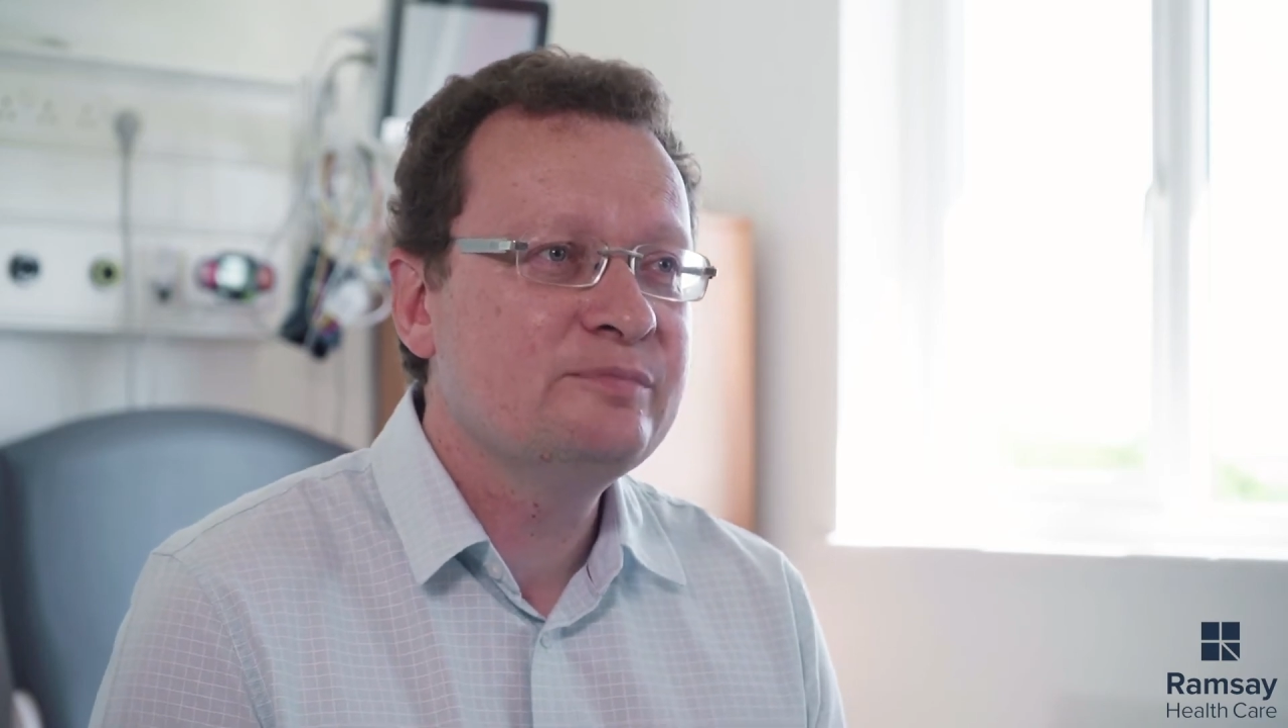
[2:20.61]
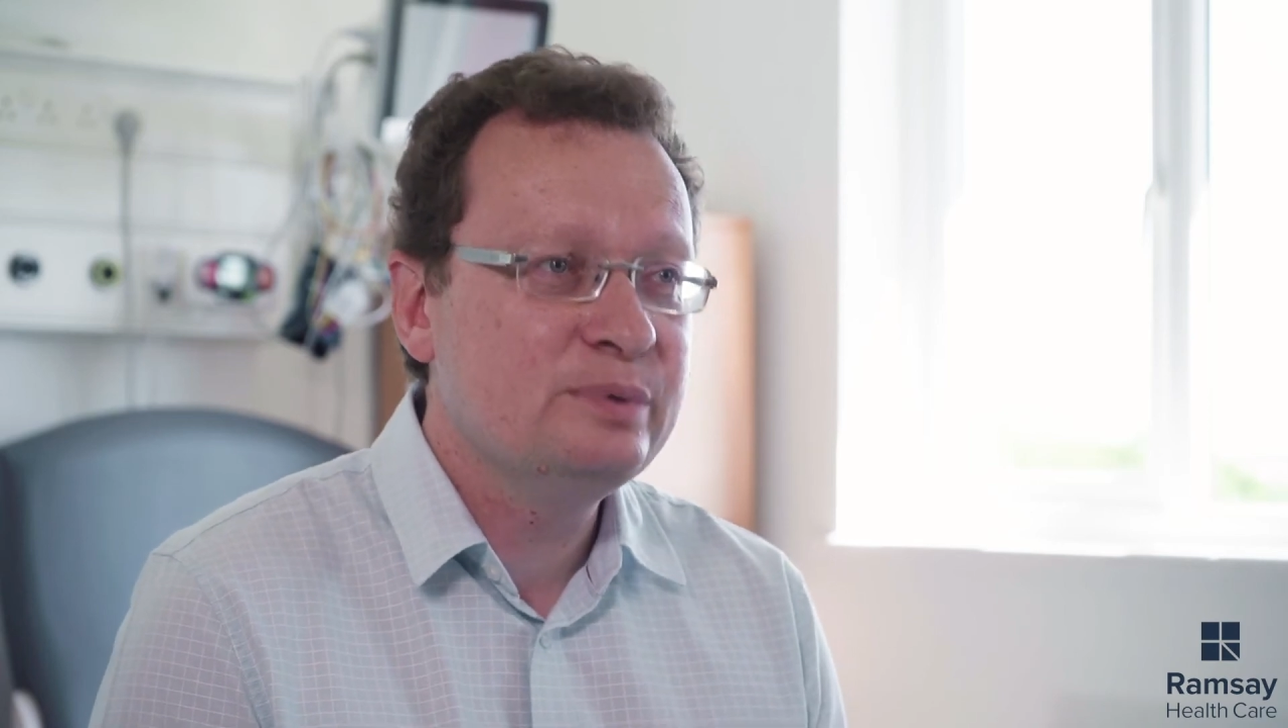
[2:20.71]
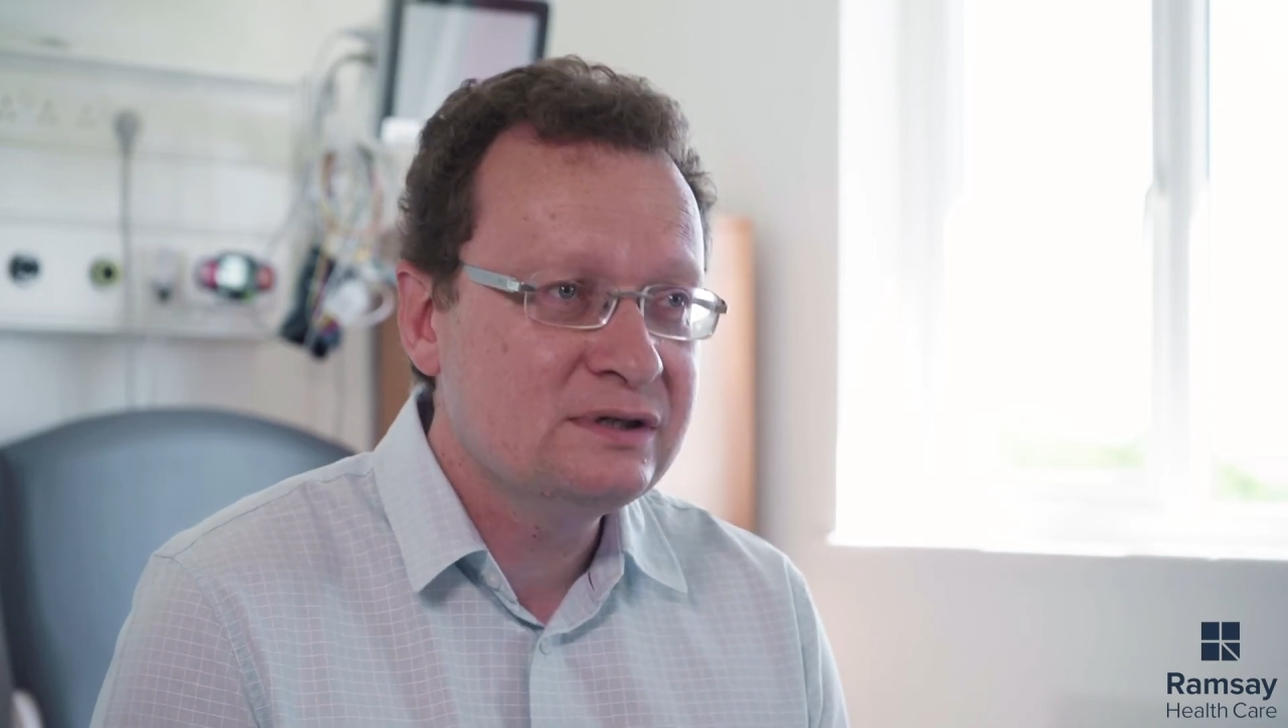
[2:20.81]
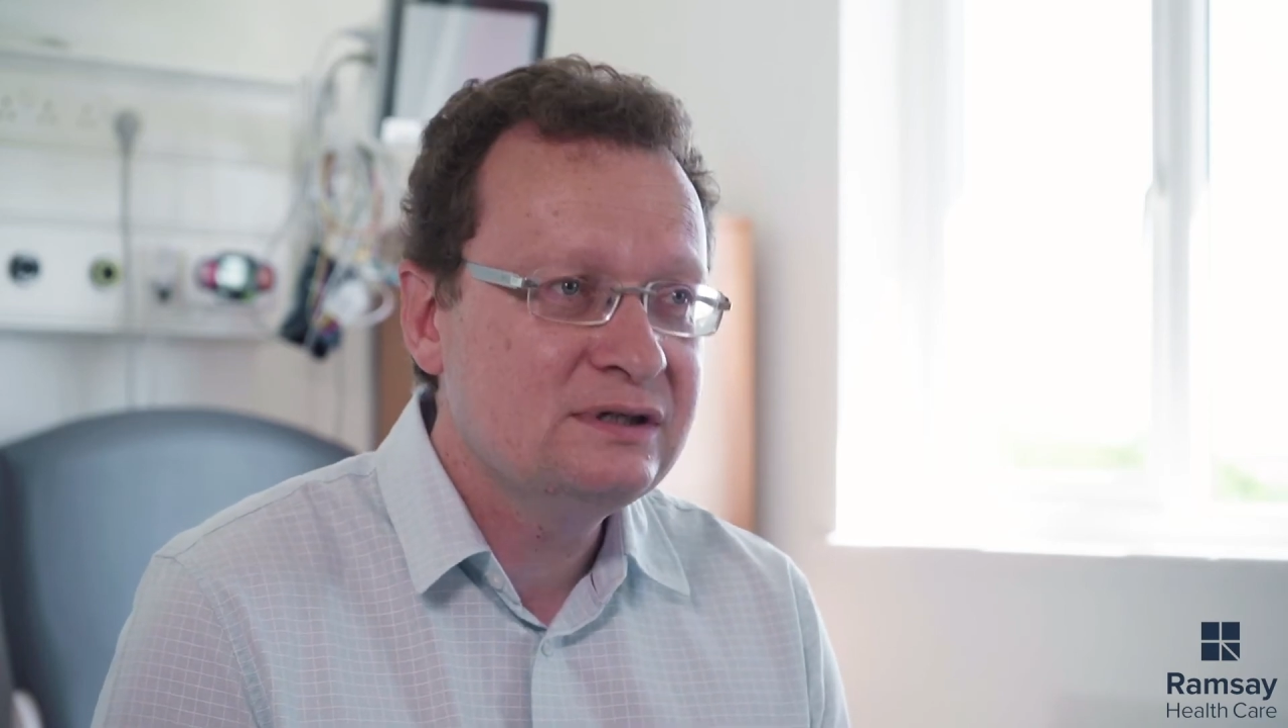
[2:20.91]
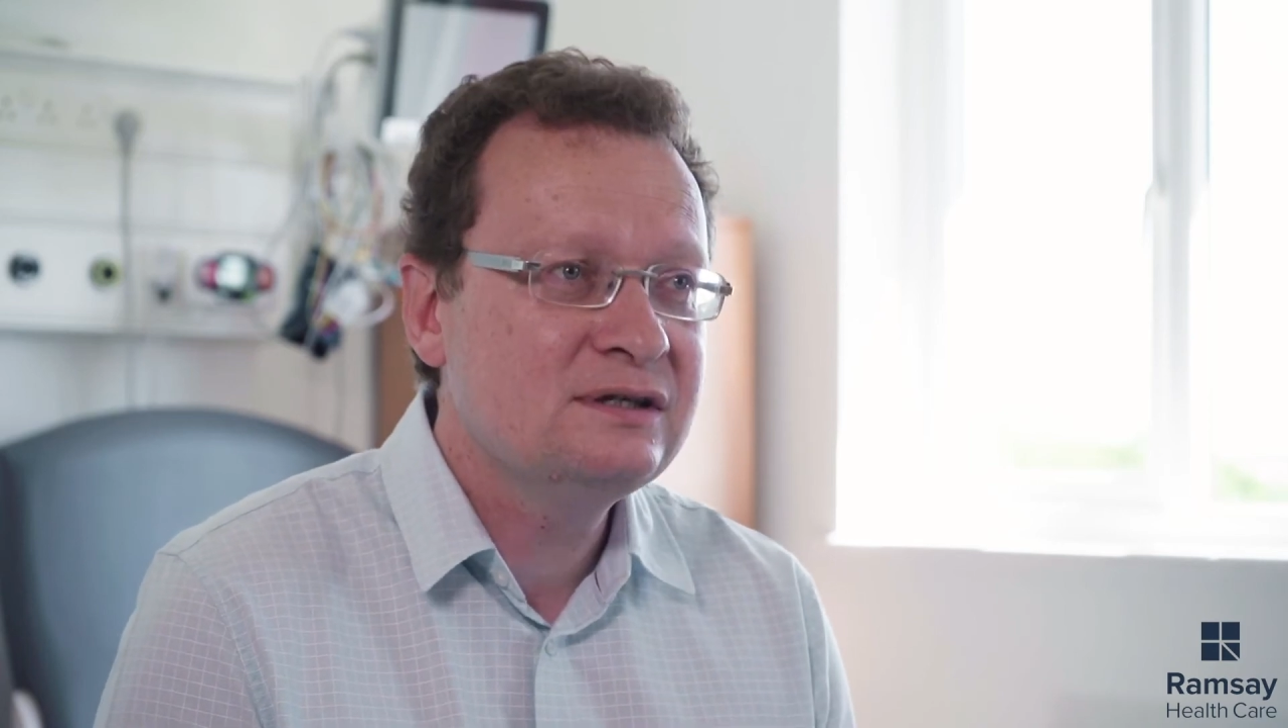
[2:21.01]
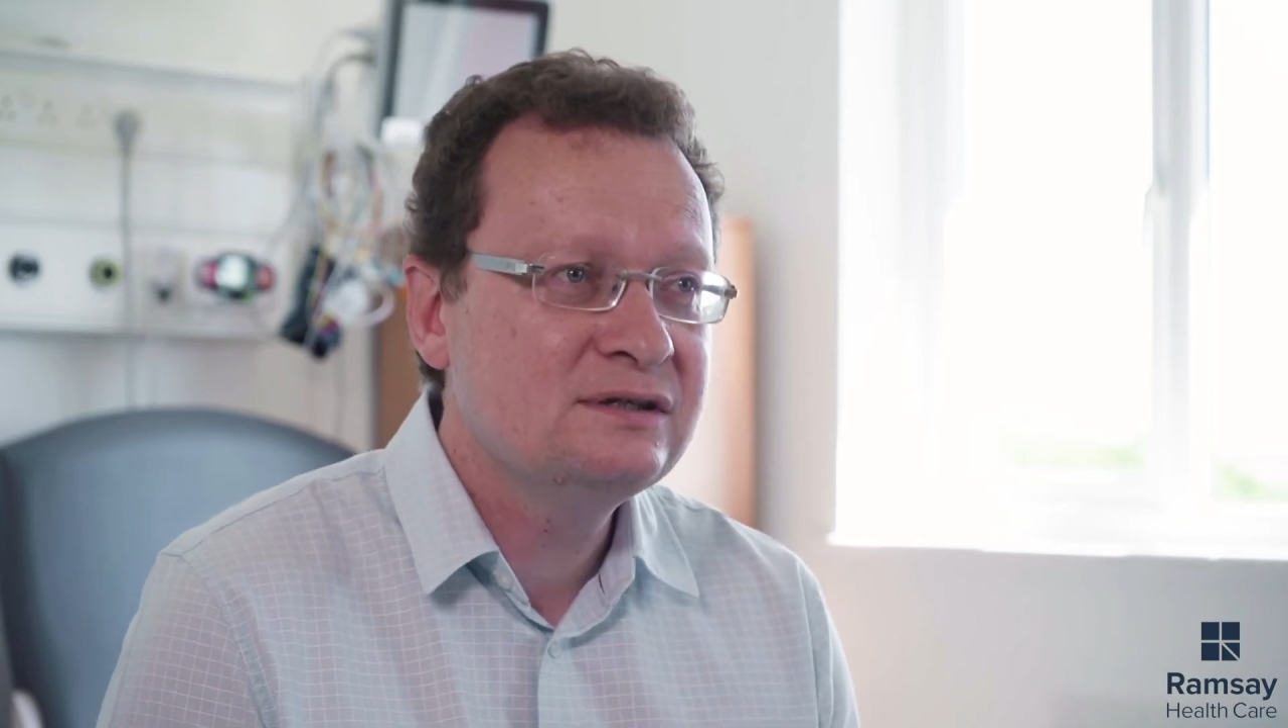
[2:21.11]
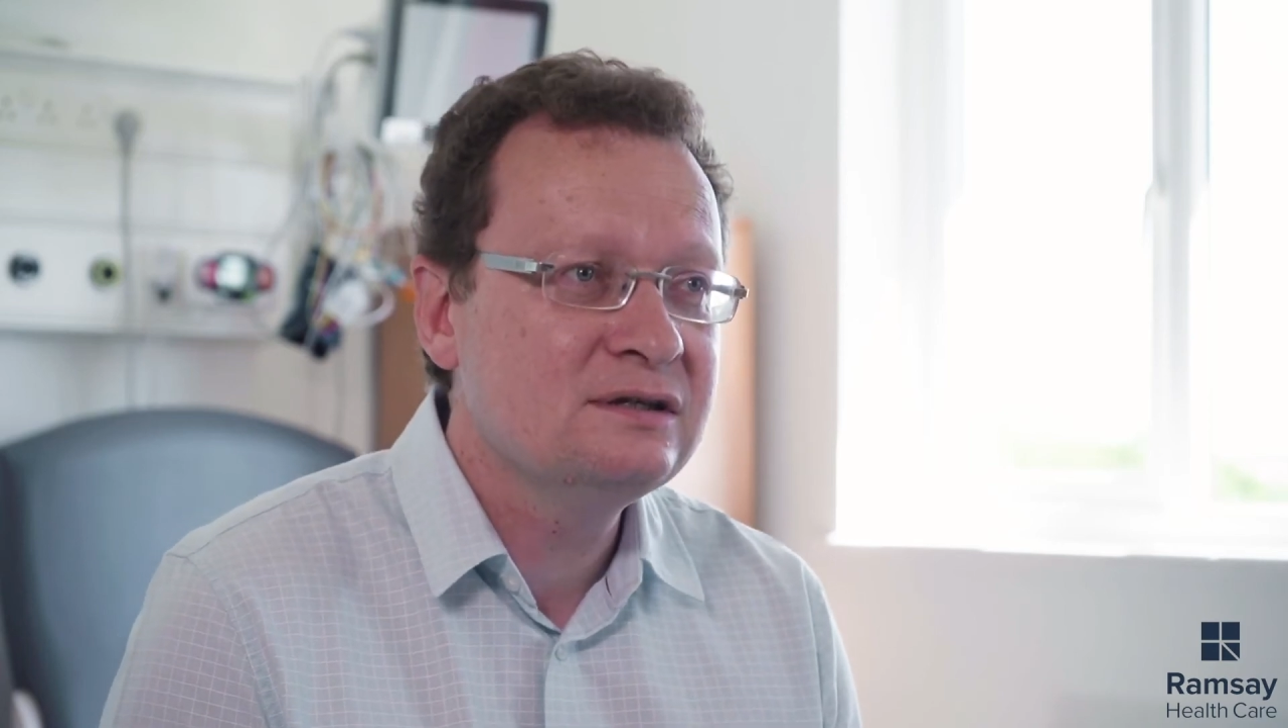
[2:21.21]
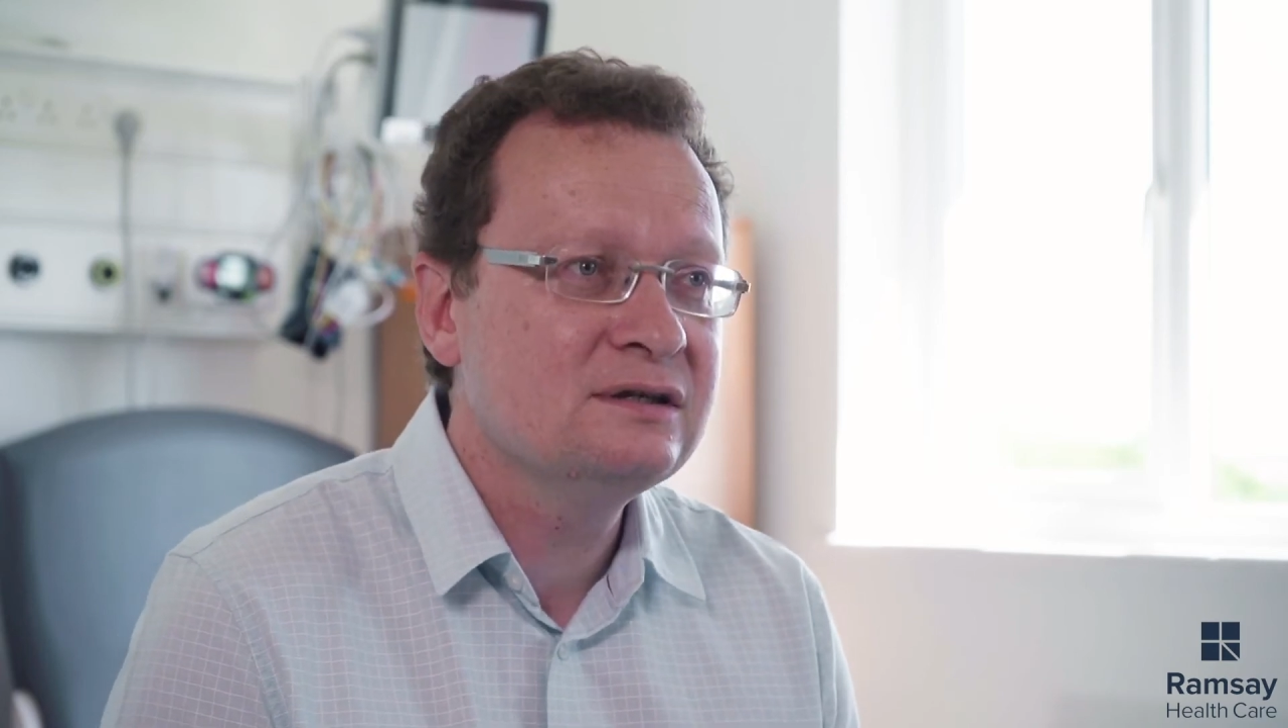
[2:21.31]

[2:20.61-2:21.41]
persistent